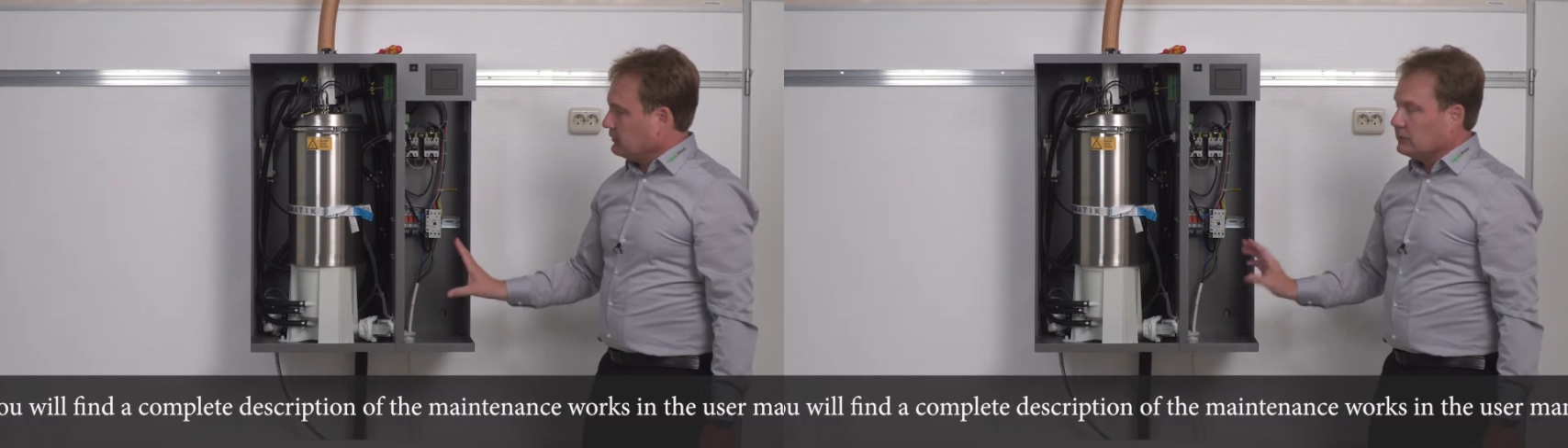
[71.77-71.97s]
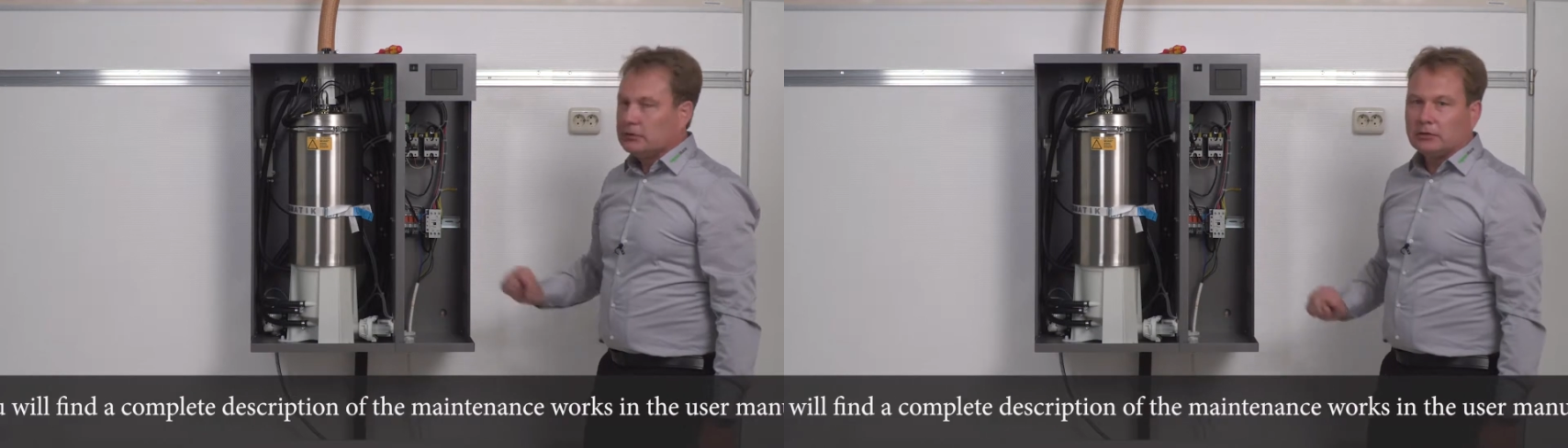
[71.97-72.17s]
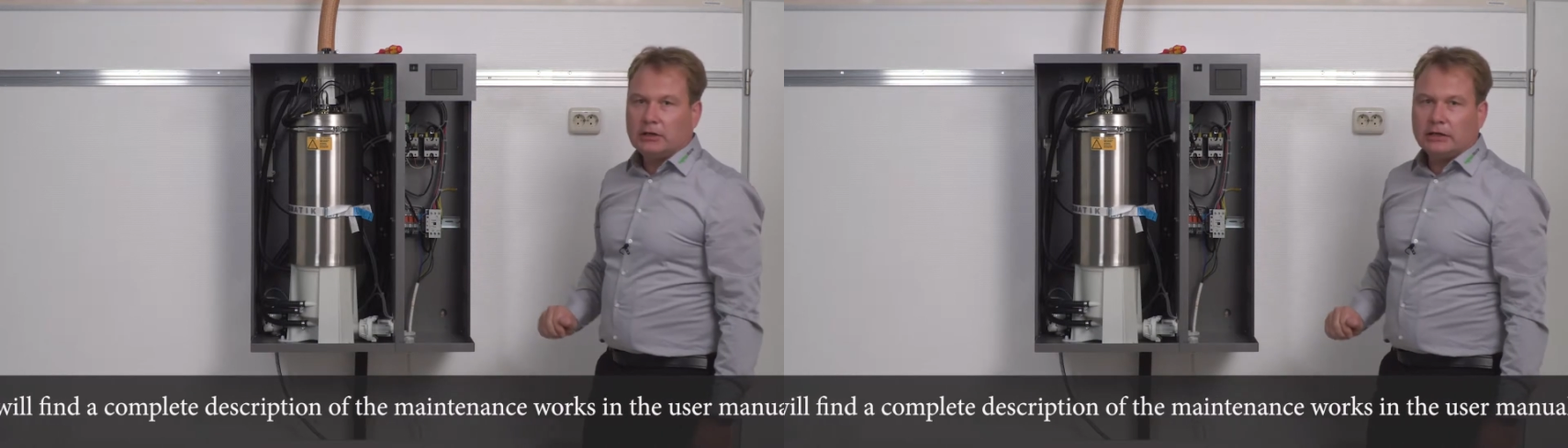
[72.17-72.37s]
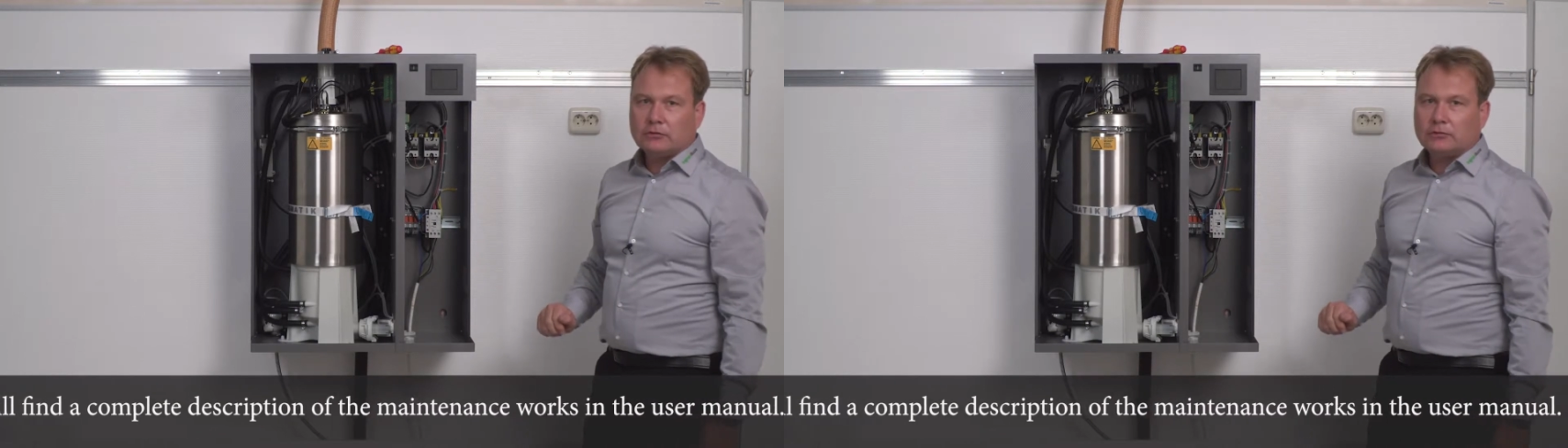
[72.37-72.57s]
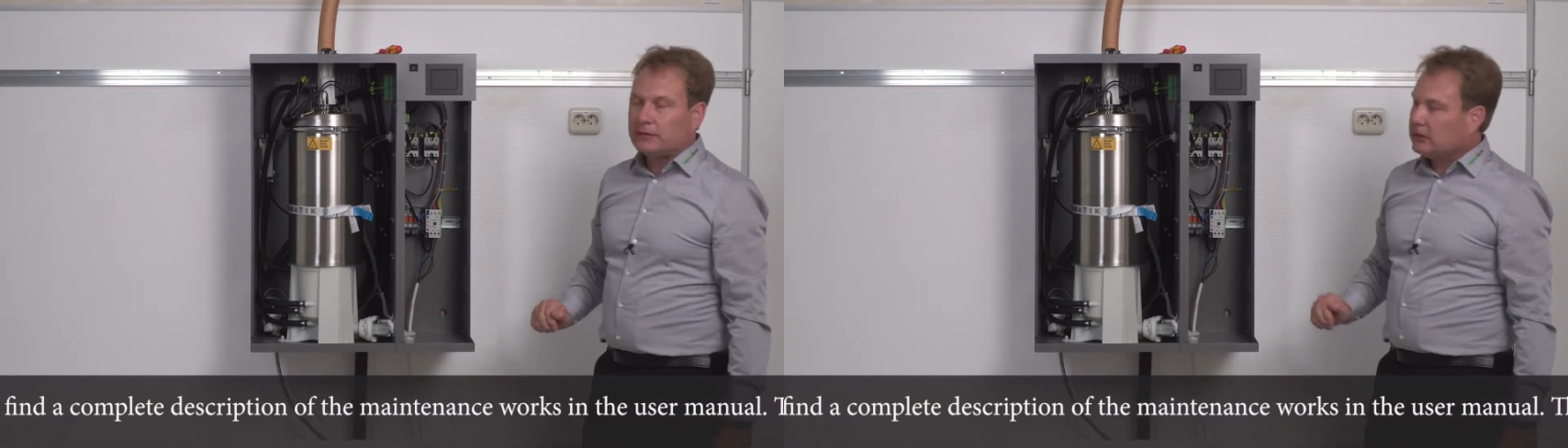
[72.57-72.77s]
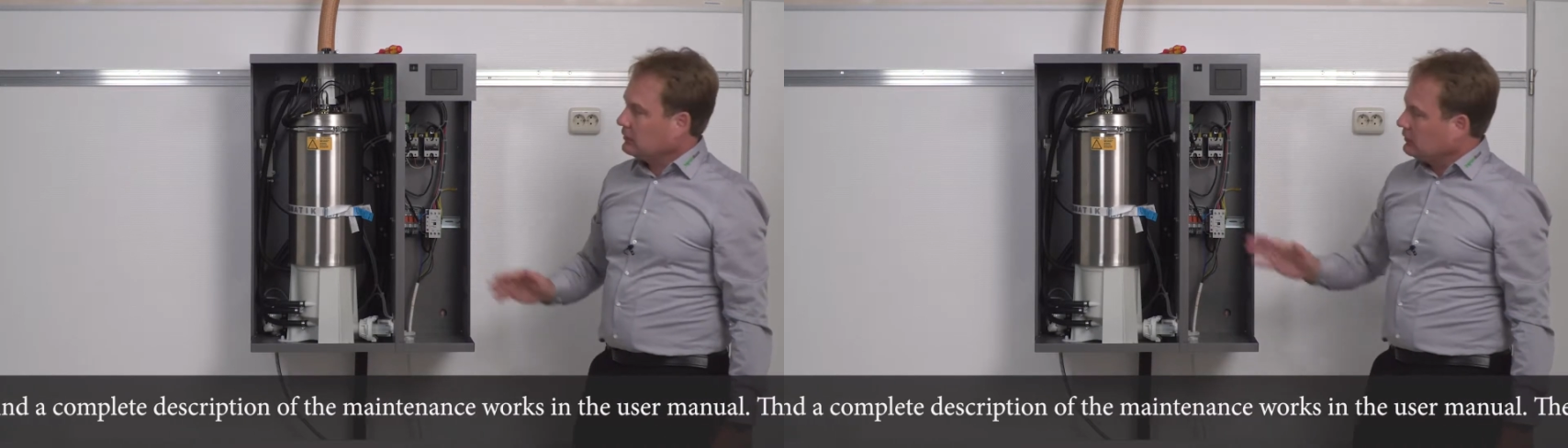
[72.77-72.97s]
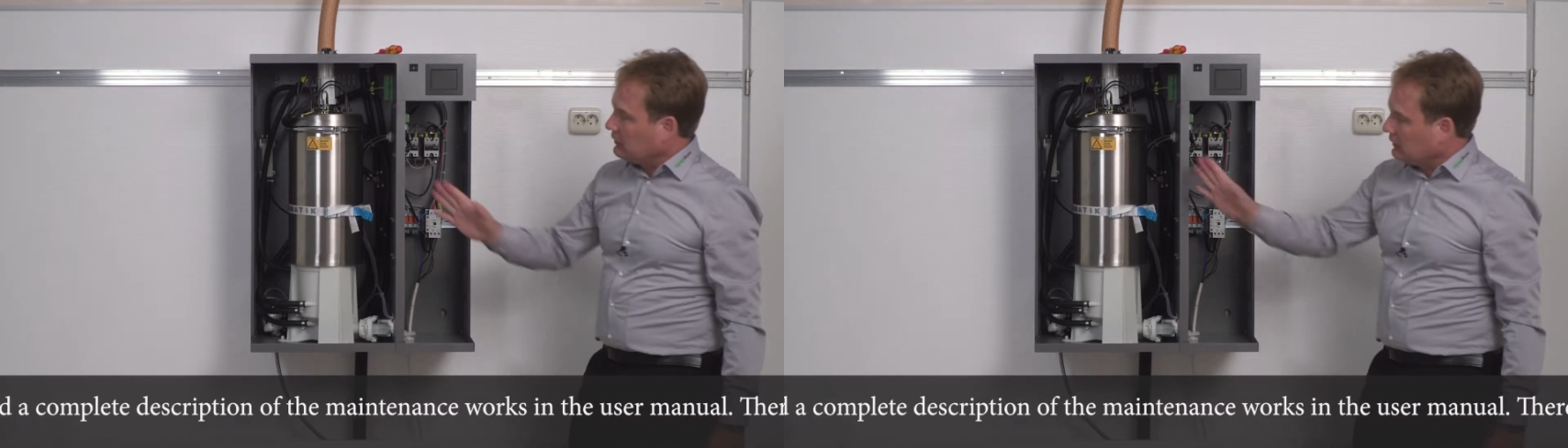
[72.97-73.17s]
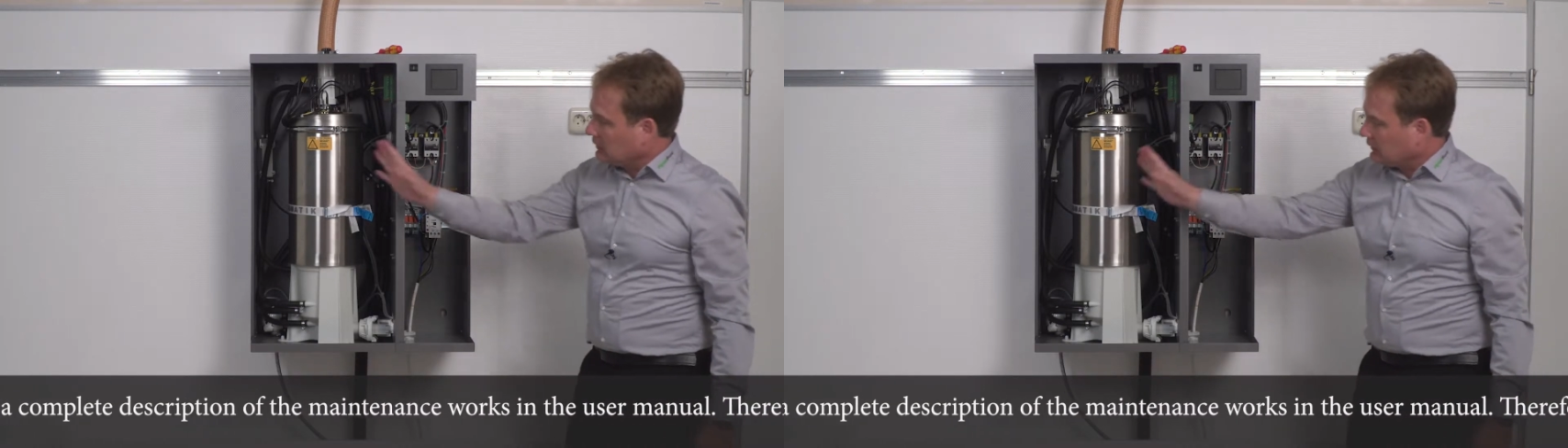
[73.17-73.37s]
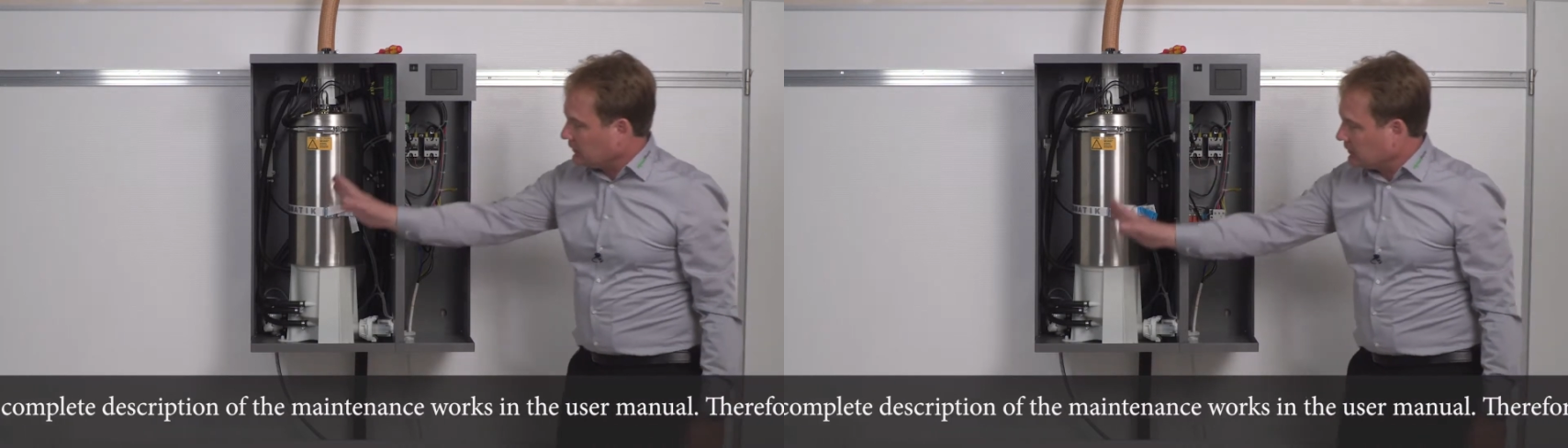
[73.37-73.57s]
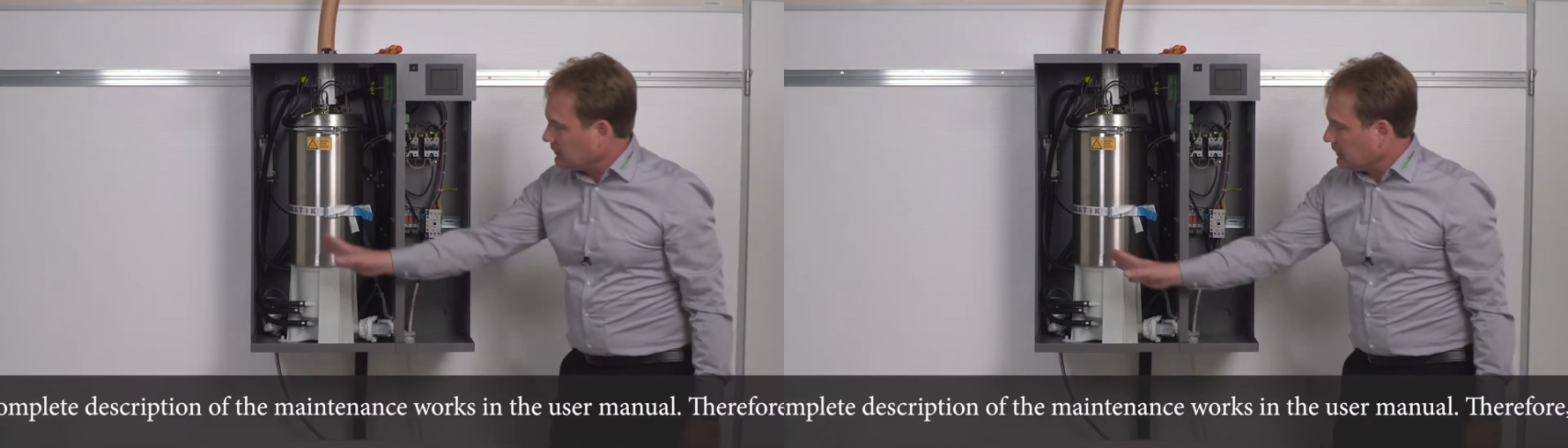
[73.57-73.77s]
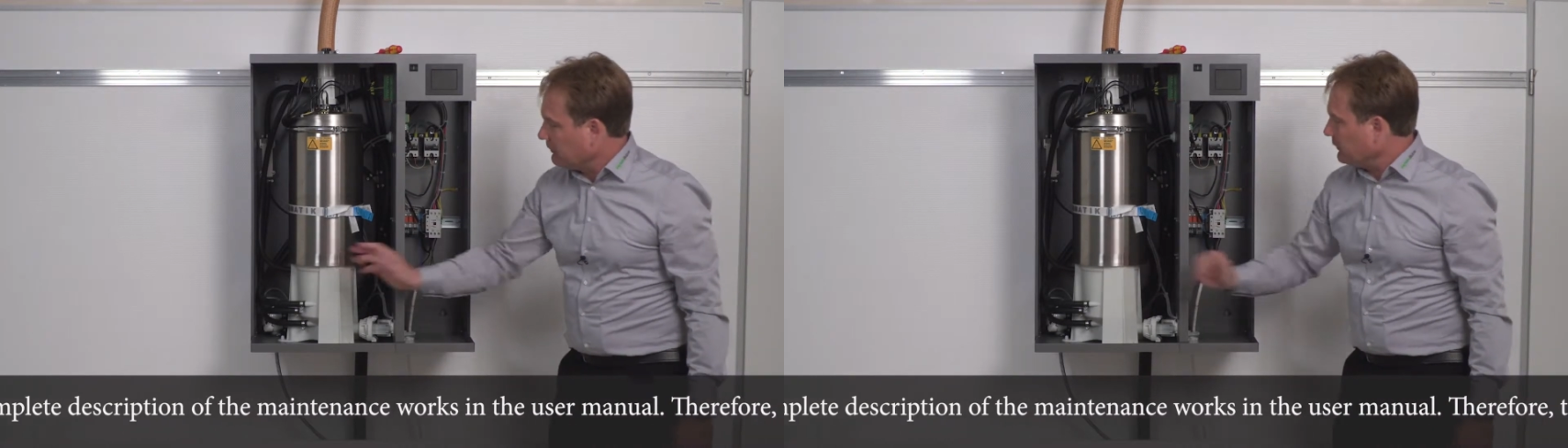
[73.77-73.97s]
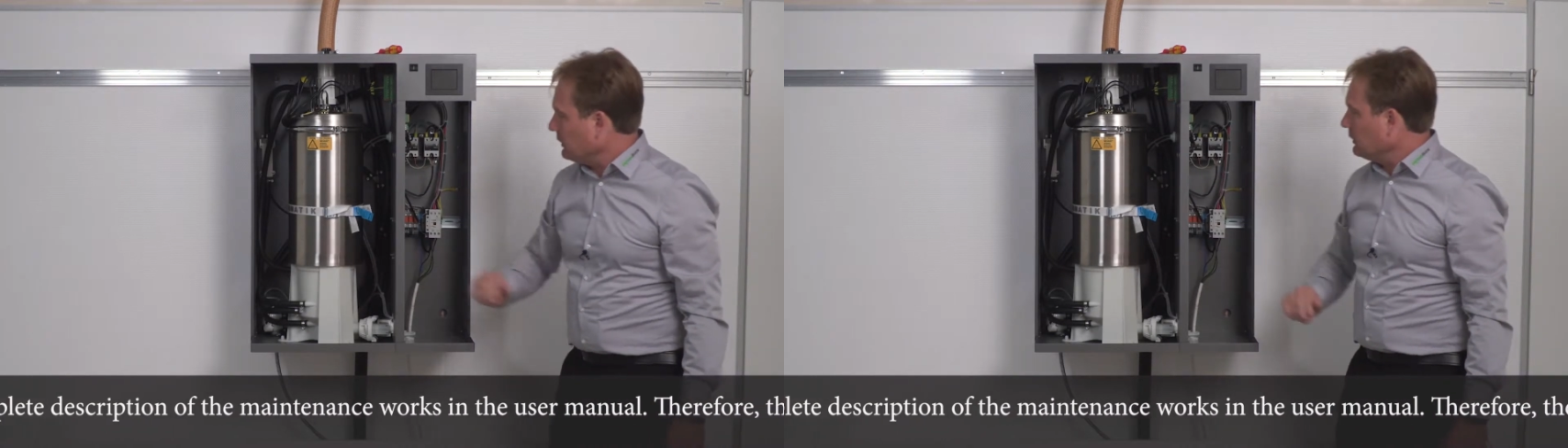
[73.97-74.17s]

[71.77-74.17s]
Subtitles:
Right side, electrical compartment, left